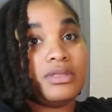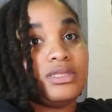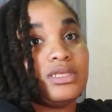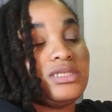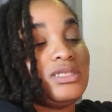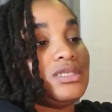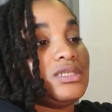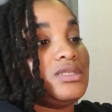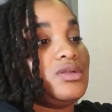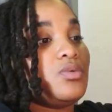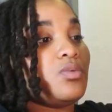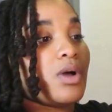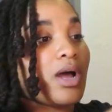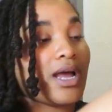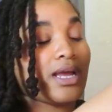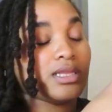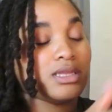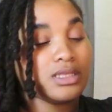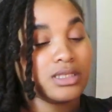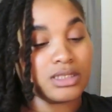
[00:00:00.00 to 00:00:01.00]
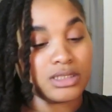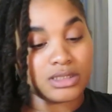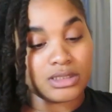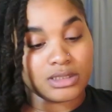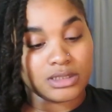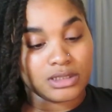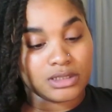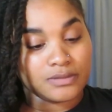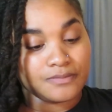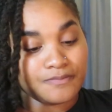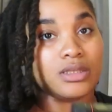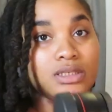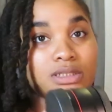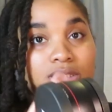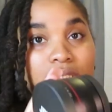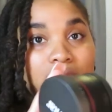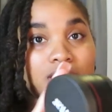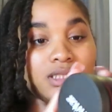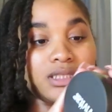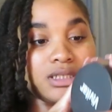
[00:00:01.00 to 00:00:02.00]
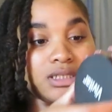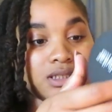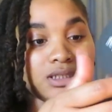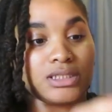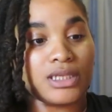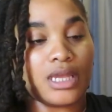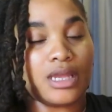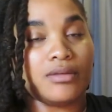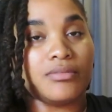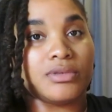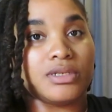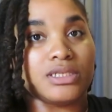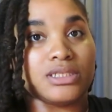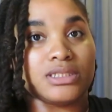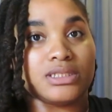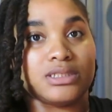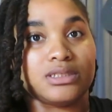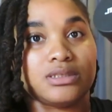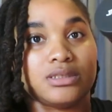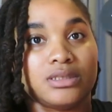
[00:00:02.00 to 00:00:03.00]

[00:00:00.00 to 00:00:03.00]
But this is the wide lens. Looks like this. Came in this